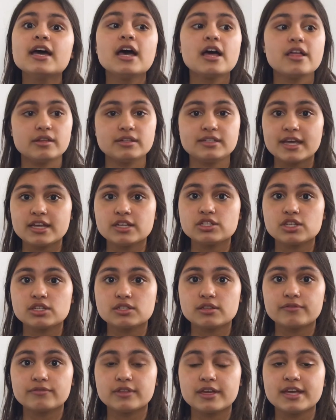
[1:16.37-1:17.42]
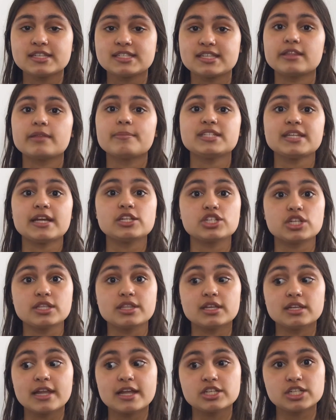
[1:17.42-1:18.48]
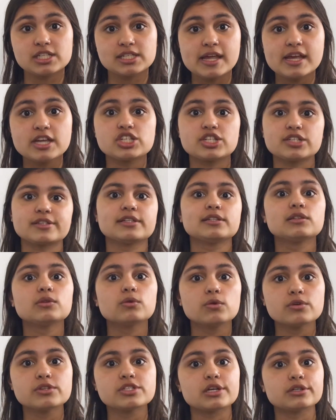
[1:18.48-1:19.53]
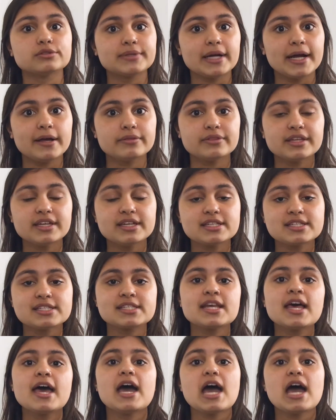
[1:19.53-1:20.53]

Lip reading: the dangers of this, and potentially the legislation and laws around this.